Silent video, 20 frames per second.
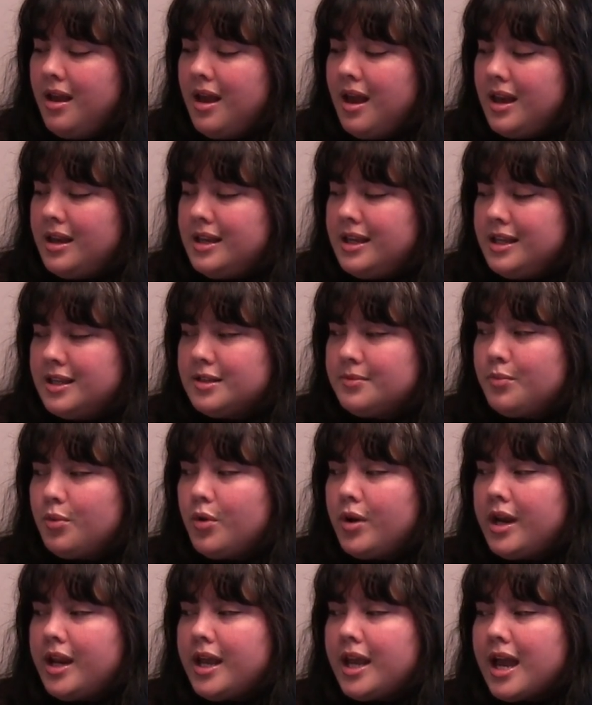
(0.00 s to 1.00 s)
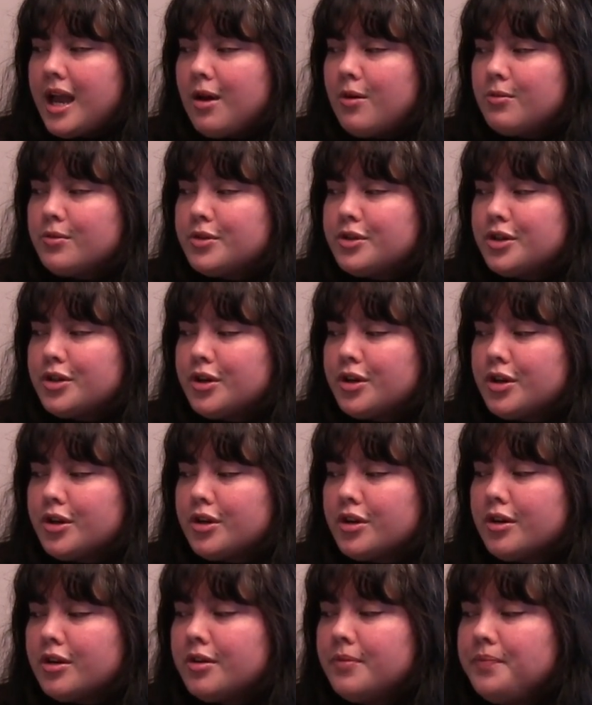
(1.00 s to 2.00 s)
and he's pointing out to
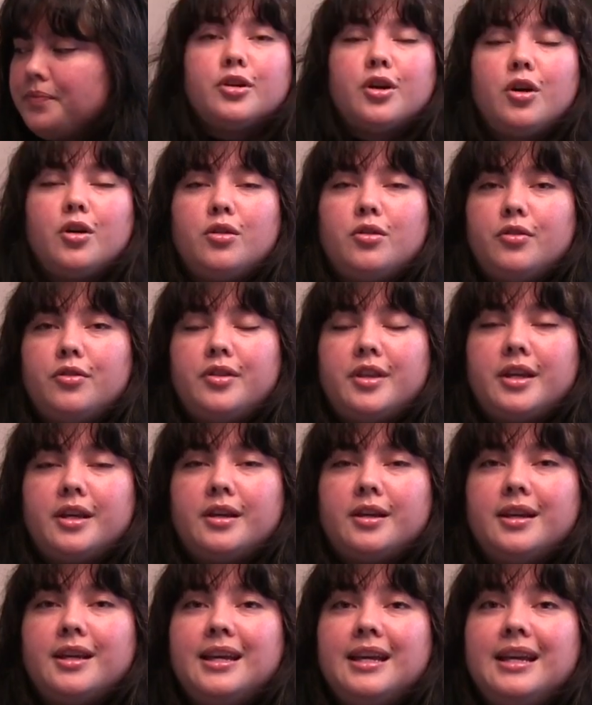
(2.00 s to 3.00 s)
her all the